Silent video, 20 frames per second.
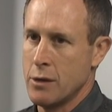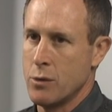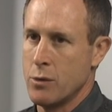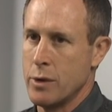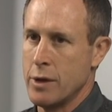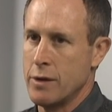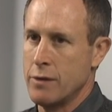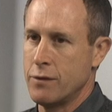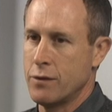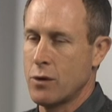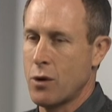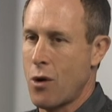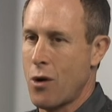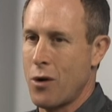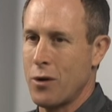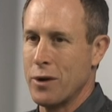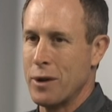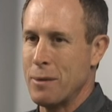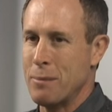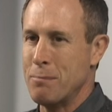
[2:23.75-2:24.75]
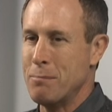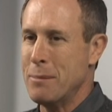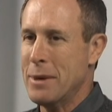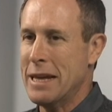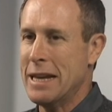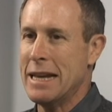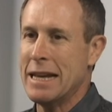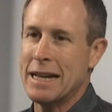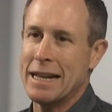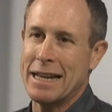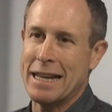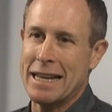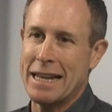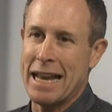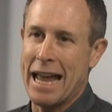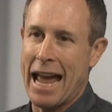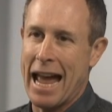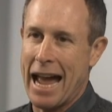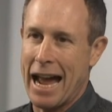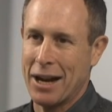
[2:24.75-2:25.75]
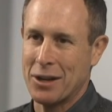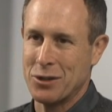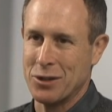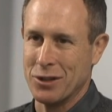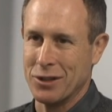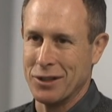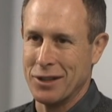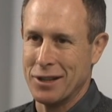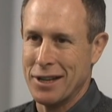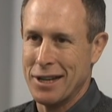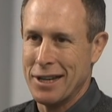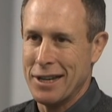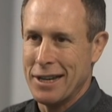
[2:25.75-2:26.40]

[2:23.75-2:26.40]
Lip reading: We've called it Media in Action.